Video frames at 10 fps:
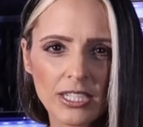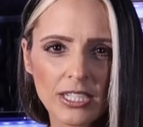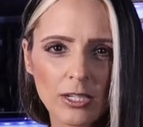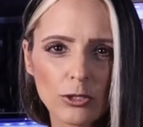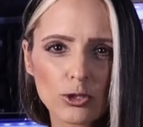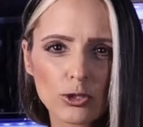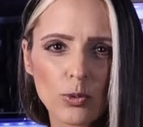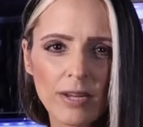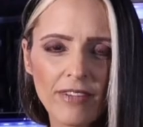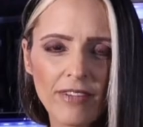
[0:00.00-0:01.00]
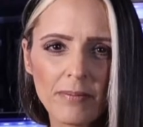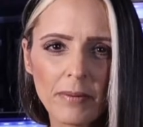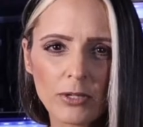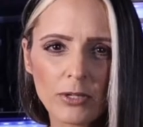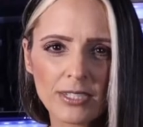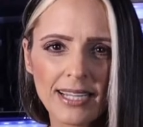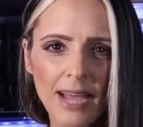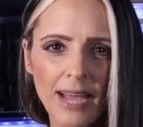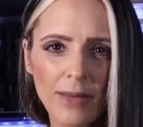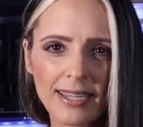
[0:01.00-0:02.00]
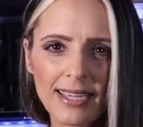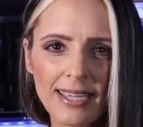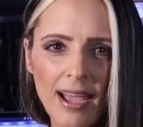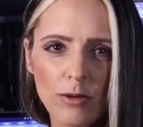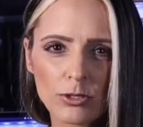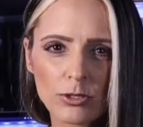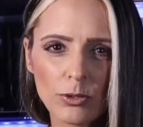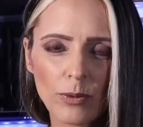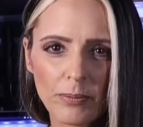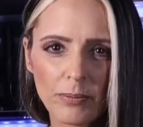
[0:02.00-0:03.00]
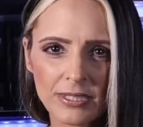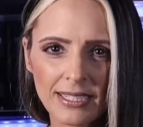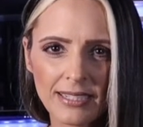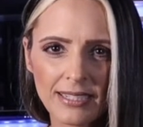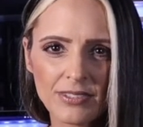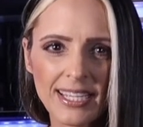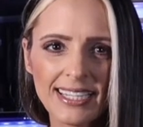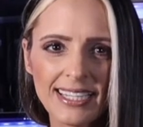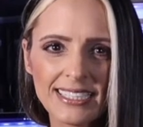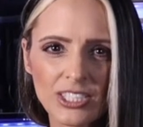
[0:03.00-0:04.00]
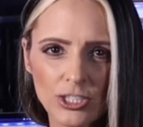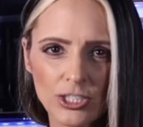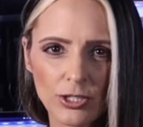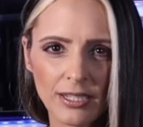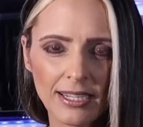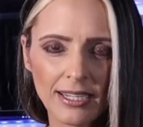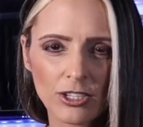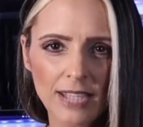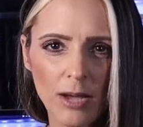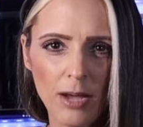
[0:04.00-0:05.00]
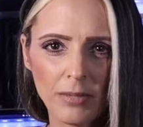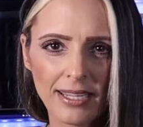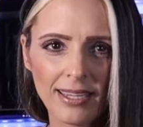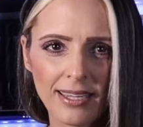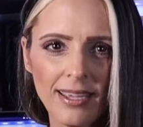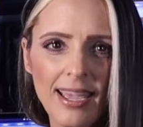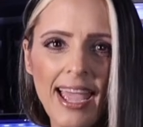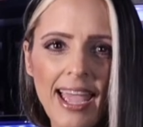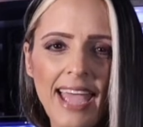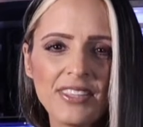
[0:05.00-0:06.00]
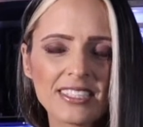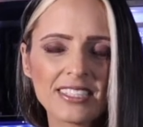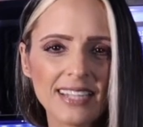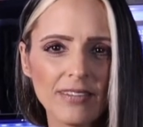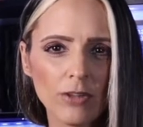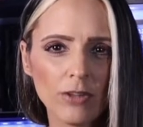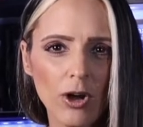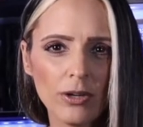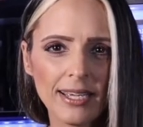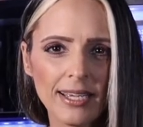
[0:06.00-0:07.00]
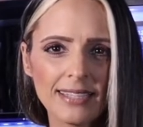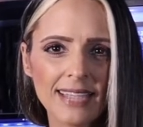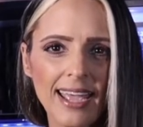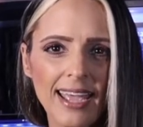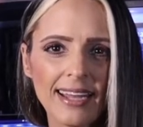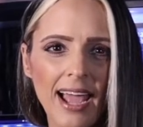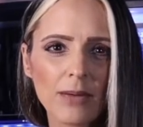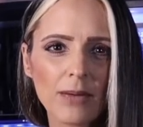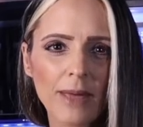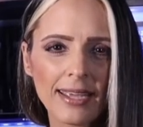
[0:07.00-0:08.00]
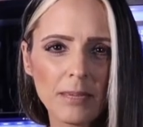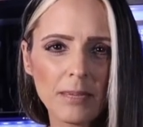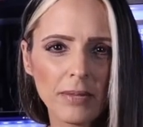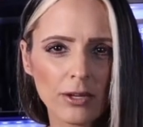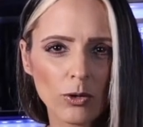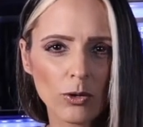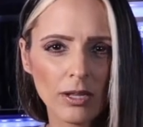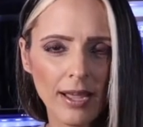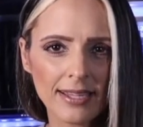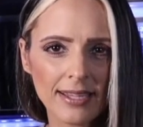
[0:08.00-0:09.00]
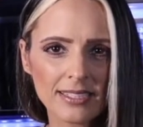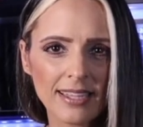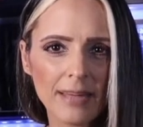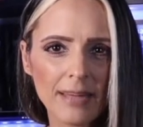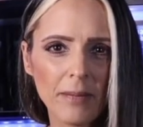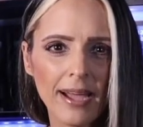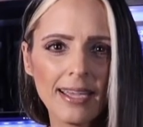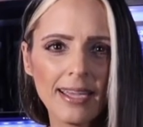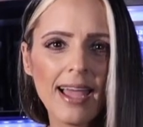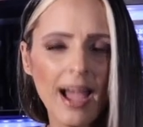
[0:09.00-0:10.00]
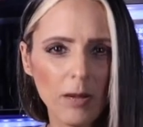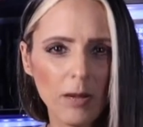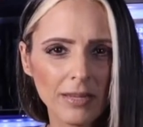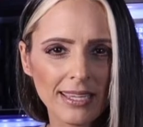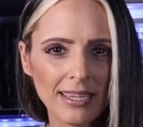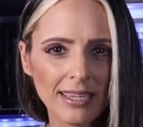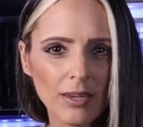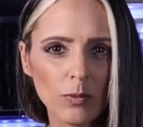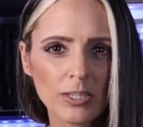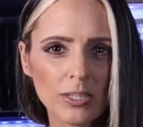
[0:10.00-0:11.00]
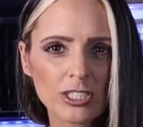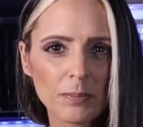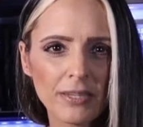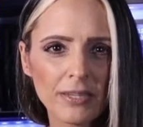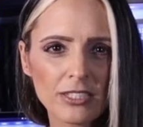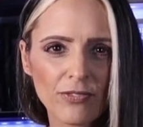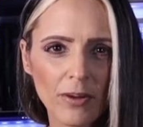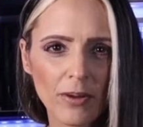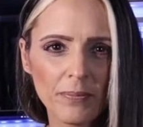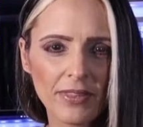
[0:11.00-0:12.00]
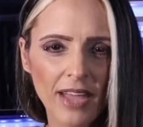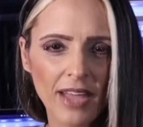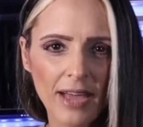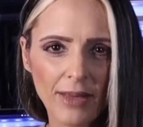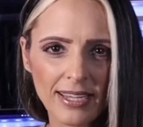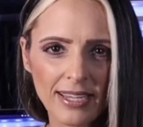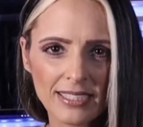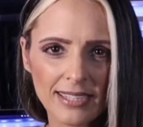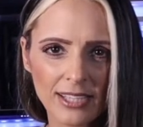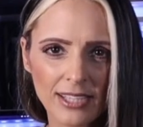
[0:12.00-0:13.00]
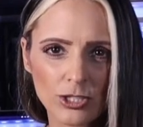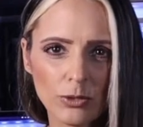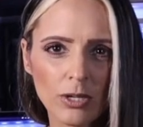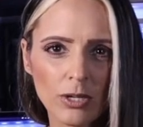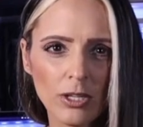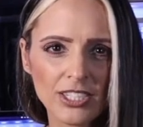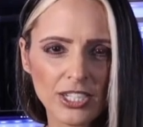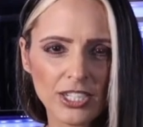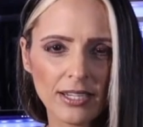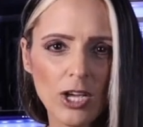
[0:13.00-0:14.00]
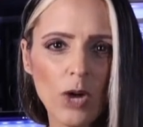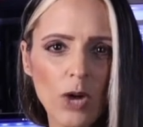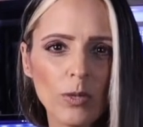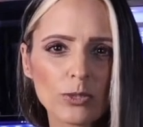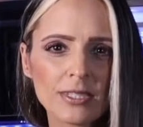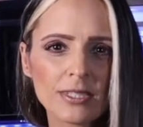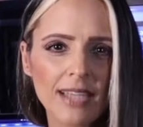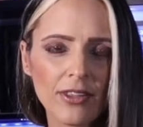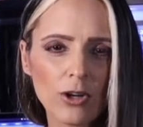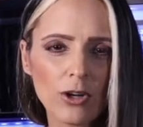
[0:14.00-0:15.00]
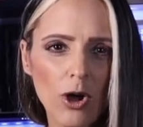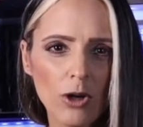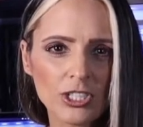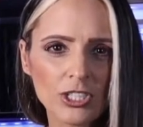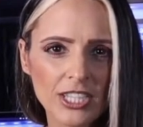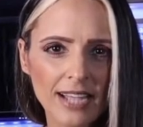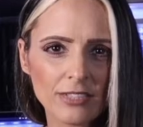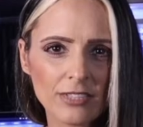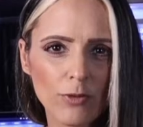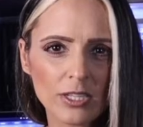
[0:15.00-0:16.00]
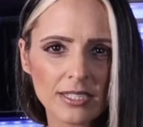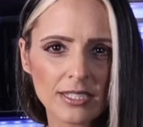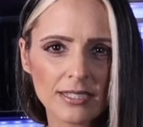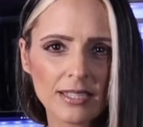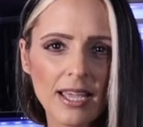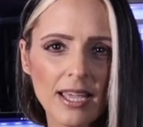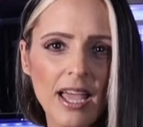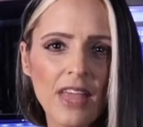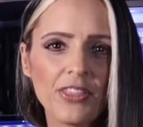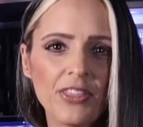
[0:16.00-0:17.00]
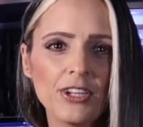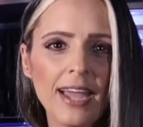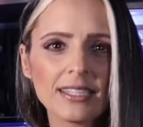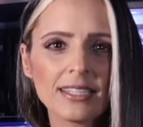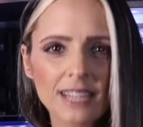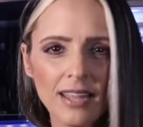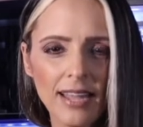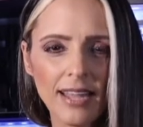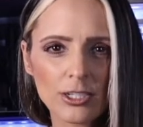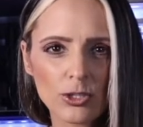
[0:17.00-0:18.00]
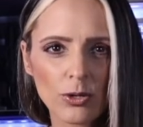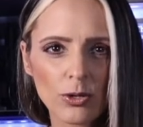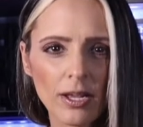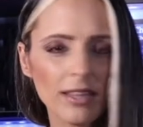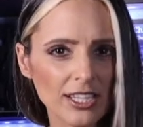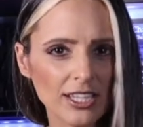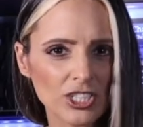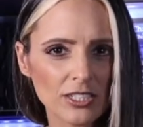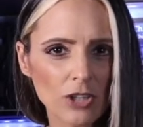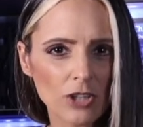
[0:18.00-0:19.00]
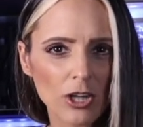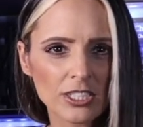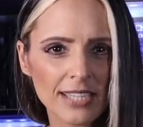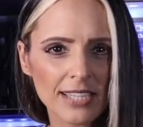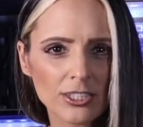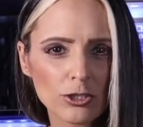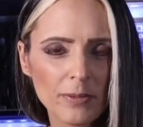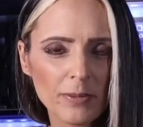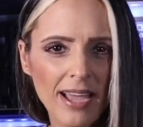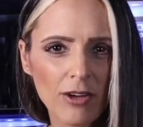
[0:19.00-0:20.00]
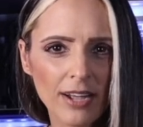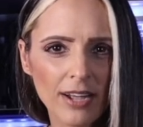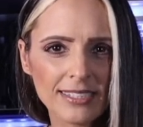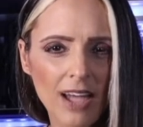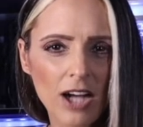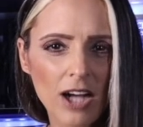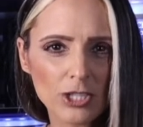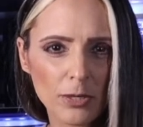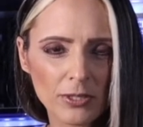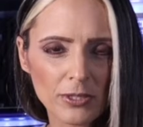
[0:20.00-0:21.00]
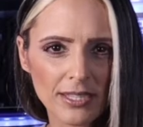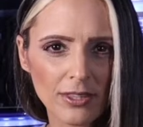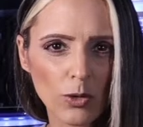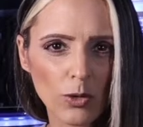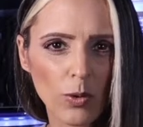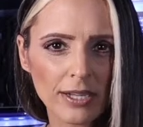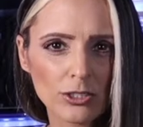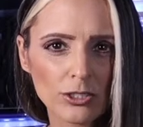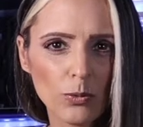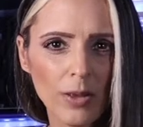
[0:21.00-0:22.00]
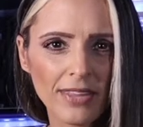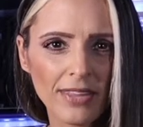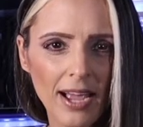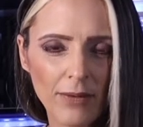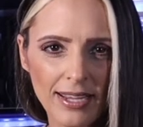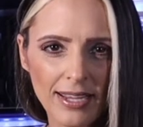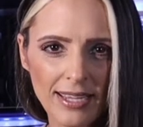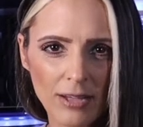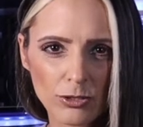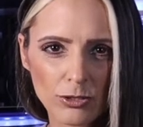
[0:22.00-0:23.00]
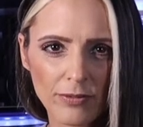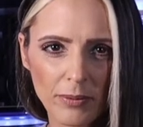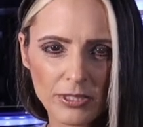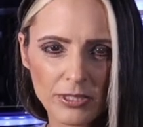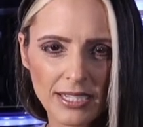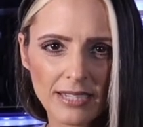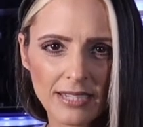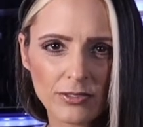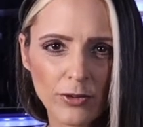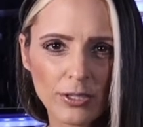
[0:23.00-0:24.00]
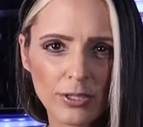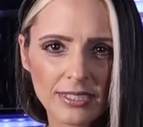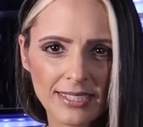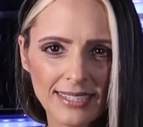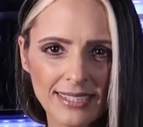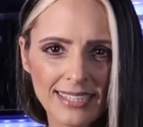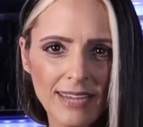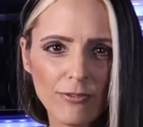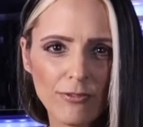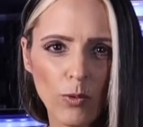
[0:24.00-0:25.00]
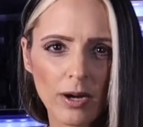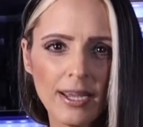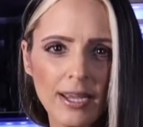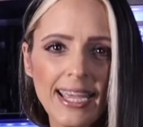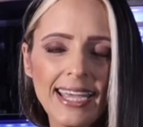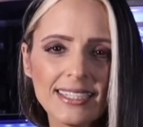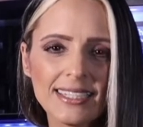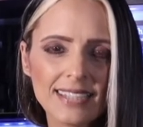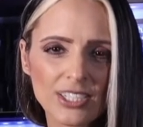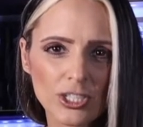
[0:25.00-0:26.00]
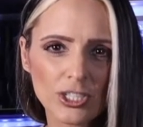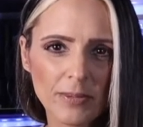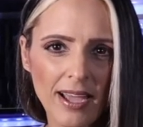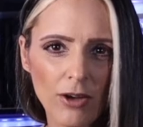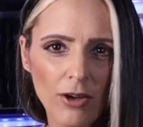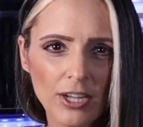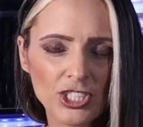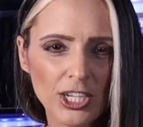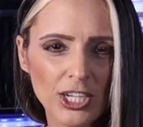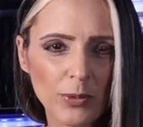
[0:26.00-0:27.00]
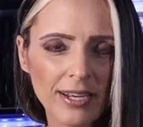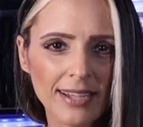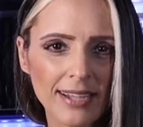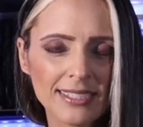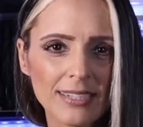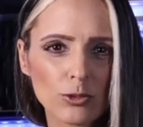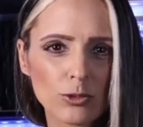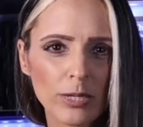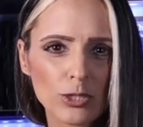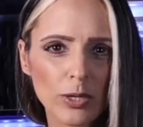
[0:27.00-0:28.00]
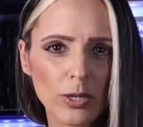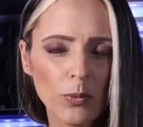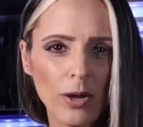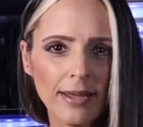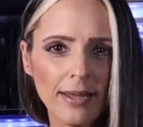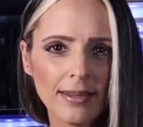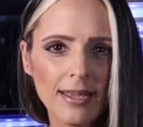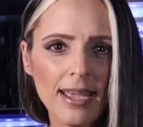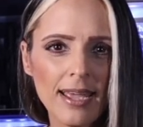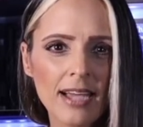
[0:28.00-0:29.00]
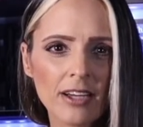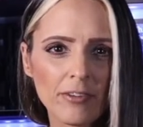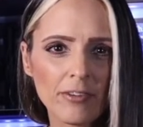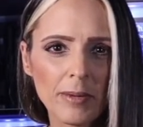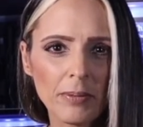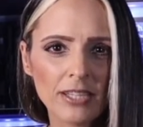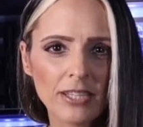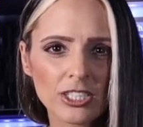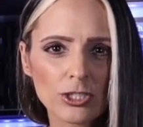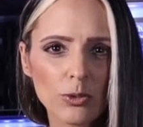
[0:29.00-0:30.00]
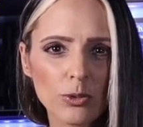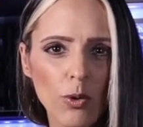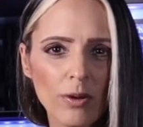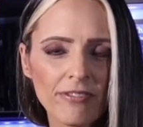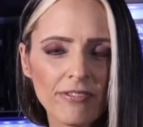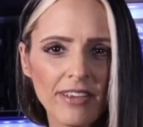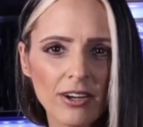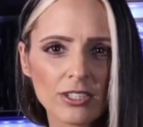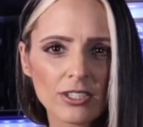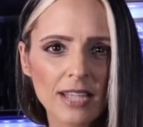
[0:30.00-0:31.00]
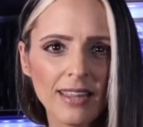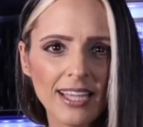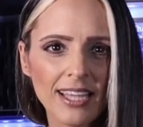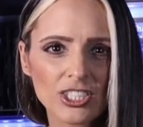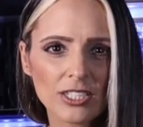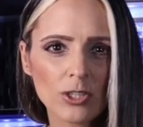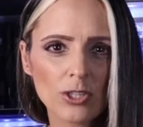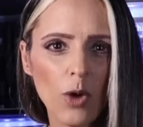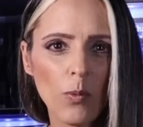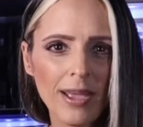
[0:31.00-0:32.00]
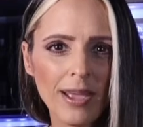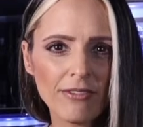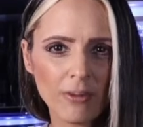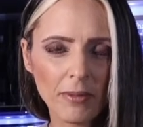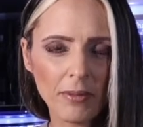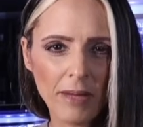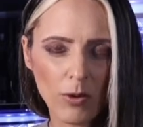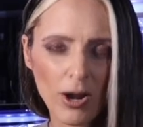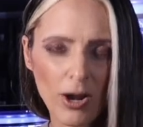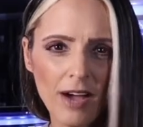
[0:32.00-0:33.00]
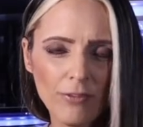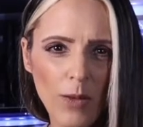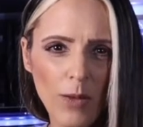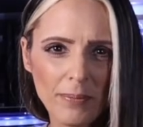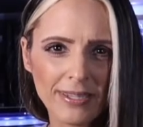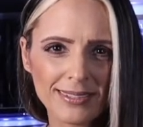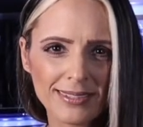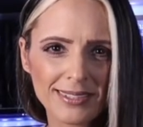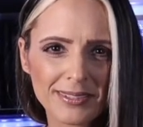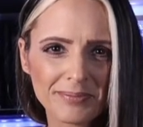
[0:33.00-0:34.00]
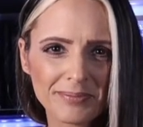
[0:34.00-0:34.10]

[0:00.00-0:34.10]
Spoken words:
includes 25 members in Iraqi Council representatives in addition to the leaders al-Maliki, and the State of Law is an Iraqi political alliance led by al-Maliki, which splits from the Iraqi's National Coalition, which was gathered all Shiite forces. The next elections are scheduled to be held on October 10th, according to what the Iraqi Council of Representatives voted to set date for, in session to be held on January 19, 2021. Government pledges to hold affairs elections away from the power of weapons.